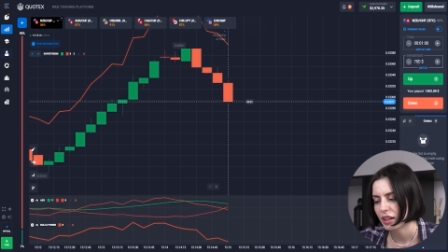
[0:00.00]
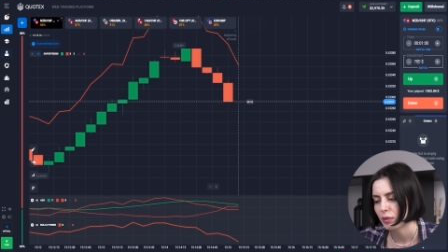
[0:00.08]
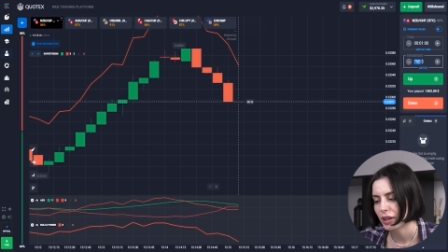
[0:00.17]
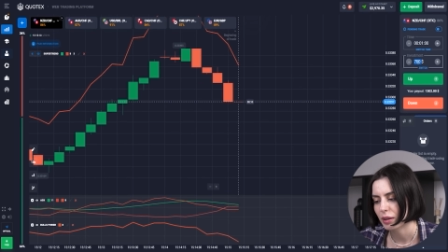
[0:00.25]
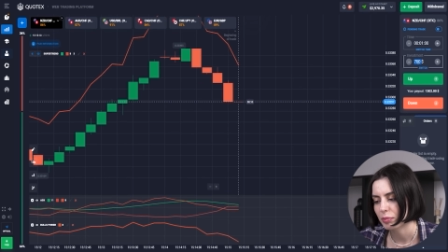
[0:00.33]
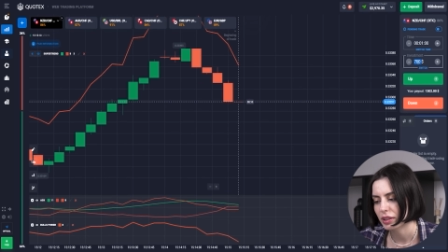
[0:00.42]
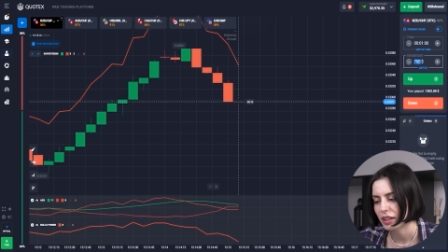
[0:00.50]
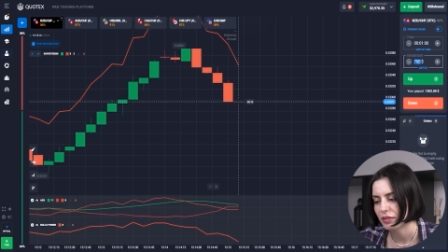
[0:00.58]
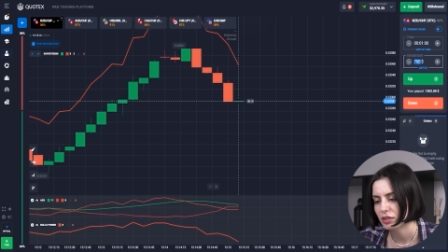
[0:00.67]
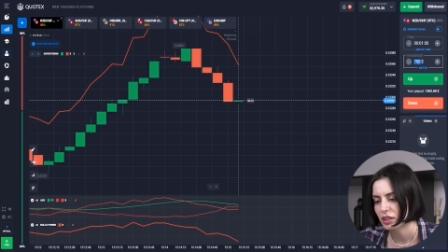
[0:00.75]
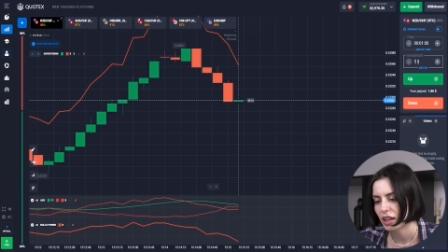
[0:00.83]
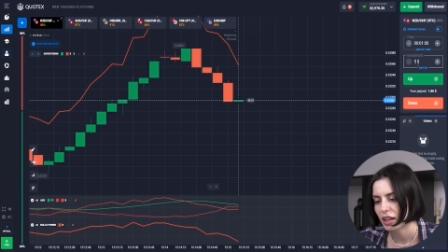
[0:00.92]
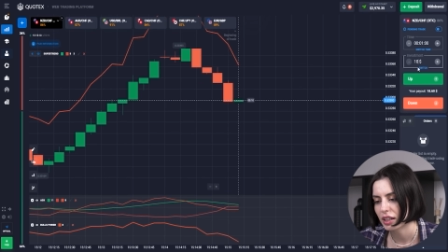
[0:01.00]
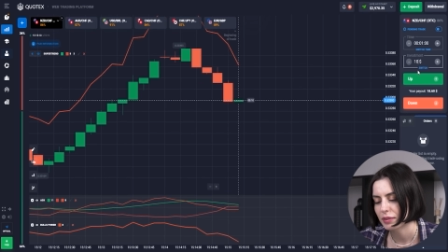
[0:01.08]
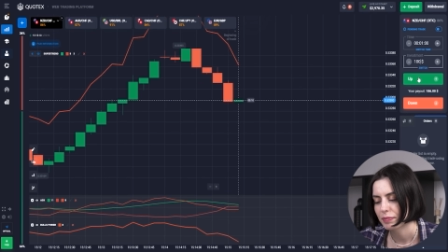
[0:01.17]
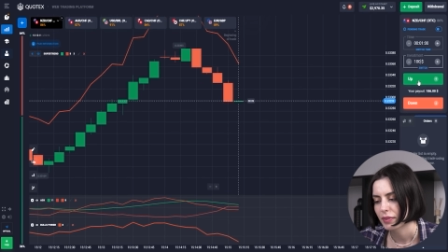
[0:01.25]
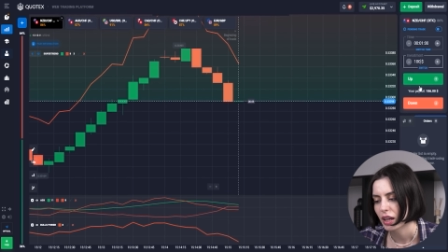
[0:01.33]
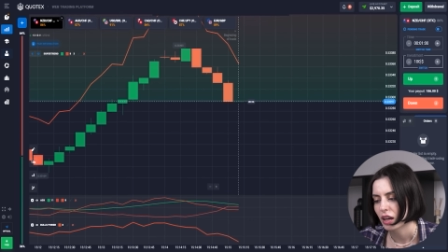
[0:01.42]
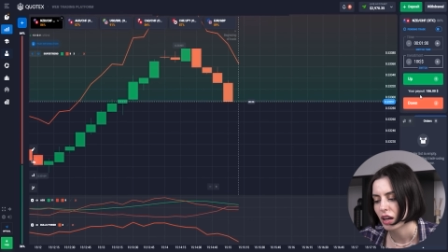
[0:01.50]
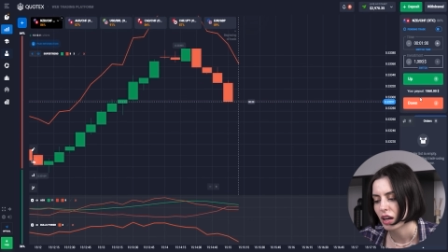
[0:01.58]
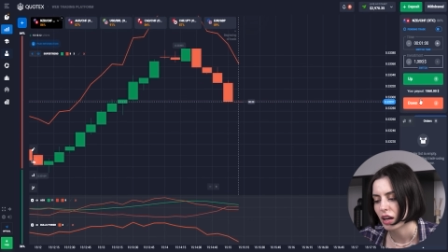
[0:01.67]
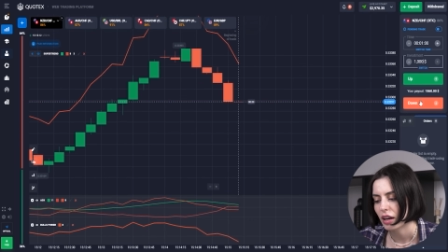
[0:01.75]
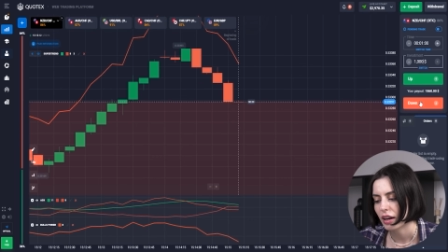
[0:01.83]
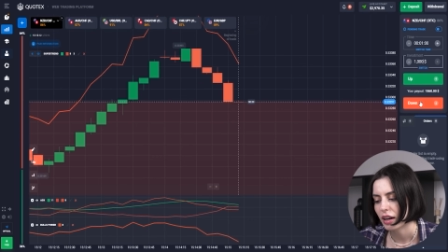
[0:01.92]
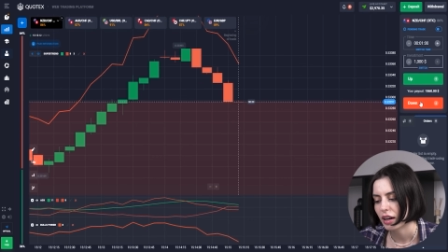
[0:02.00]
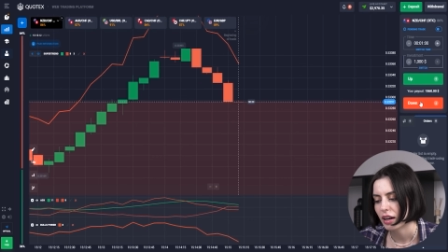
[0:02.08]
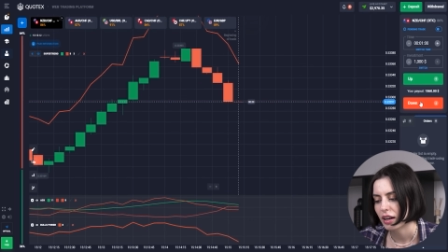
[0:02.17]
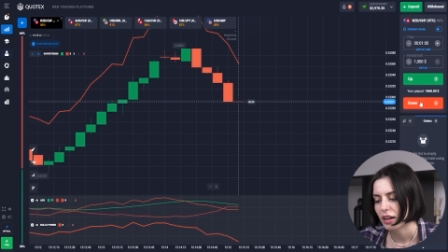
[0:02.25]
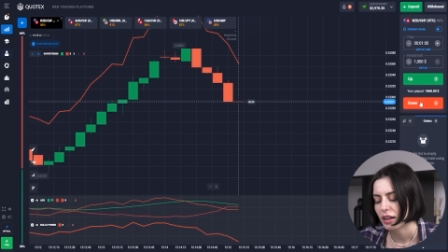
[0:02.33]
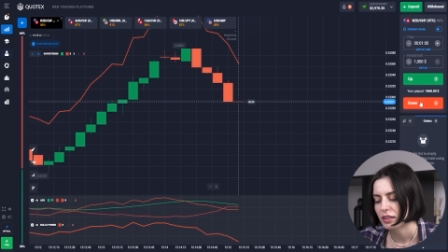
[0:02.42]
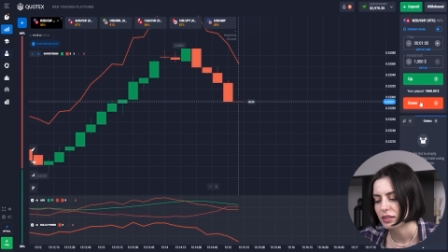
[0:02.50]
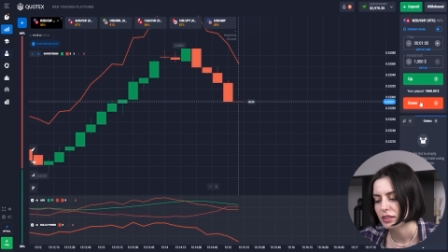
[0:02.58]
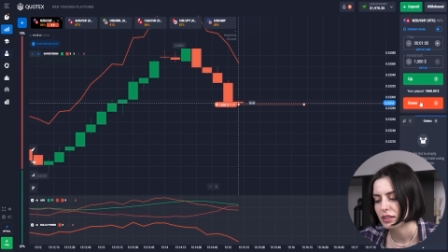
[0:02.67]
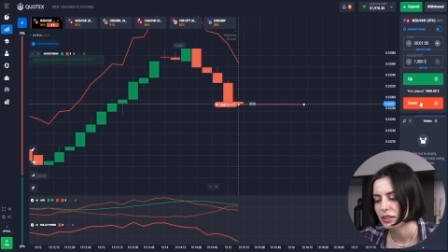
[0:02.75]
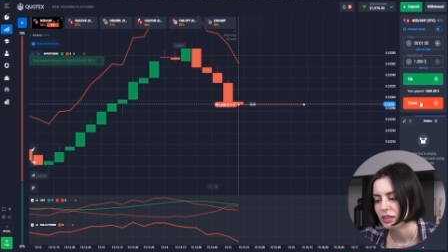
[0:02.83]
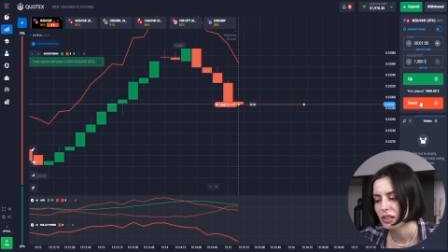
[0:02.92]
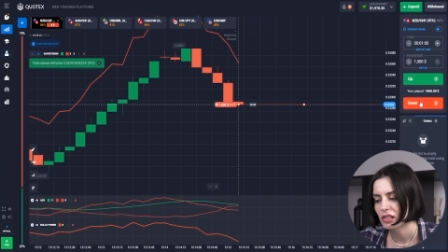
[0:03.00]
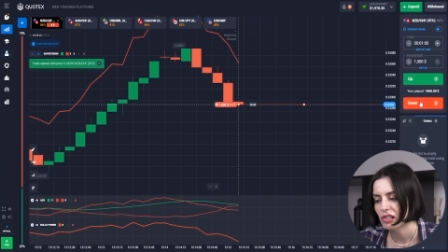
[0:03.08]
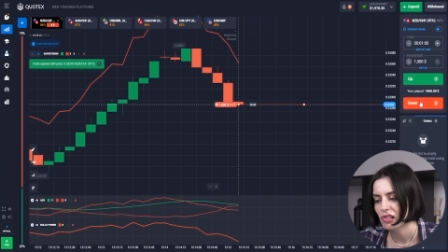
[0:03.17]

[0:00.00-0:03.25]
and we're gonna play for that. And uh,